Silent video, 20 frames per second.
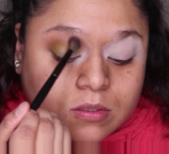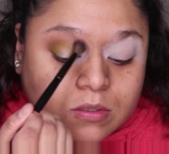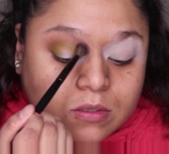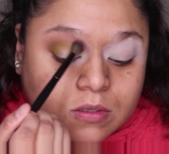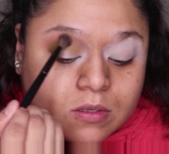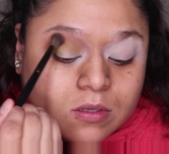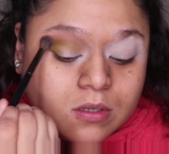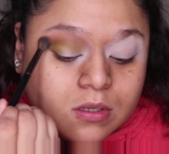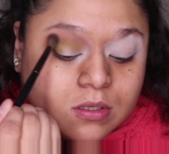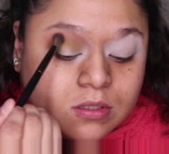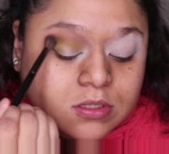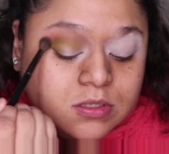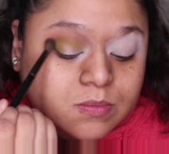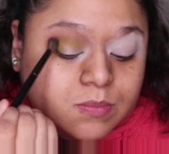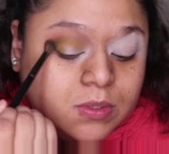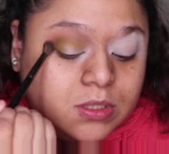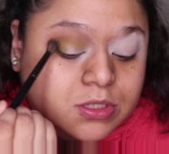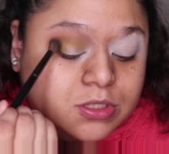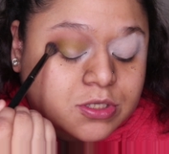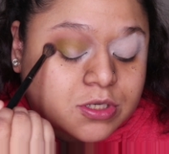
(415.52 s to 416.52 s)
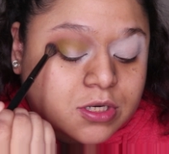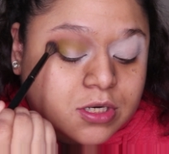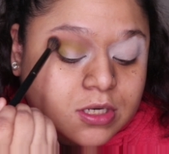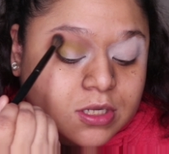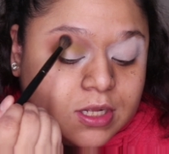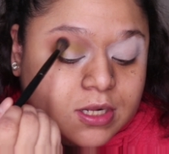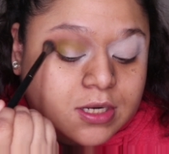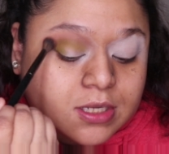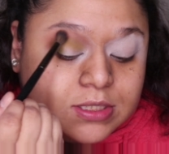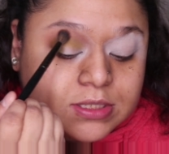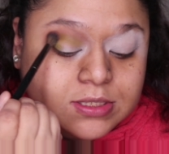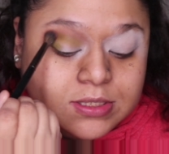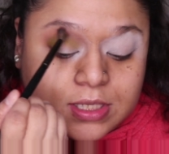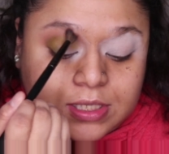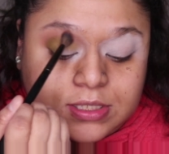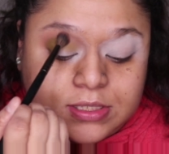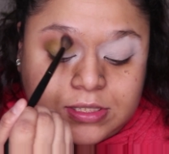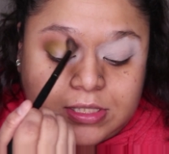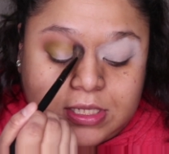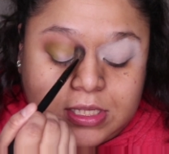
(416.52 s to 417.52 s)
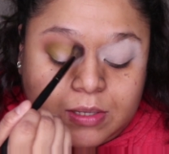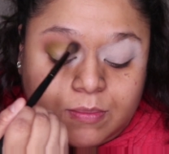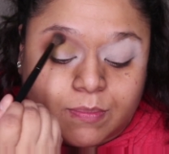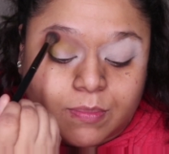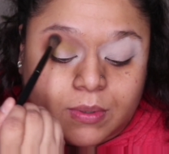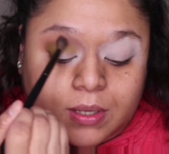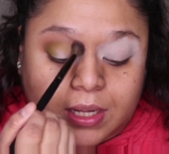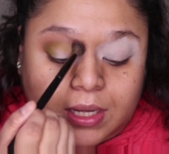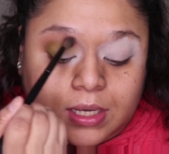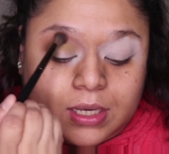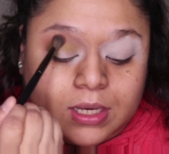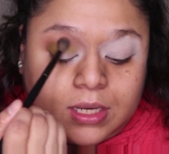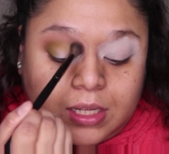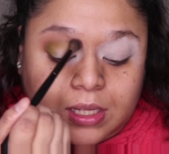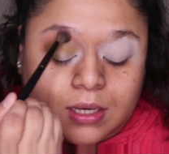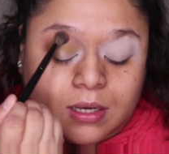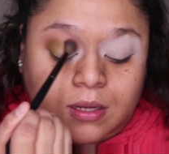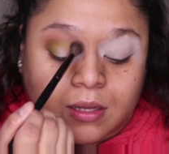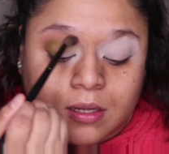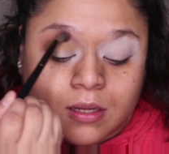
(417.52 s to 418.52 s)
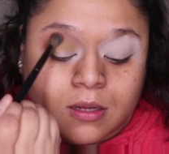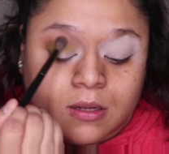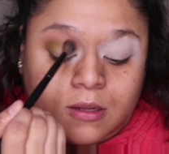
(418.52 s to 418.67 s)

Just make sure that it's nicely blended.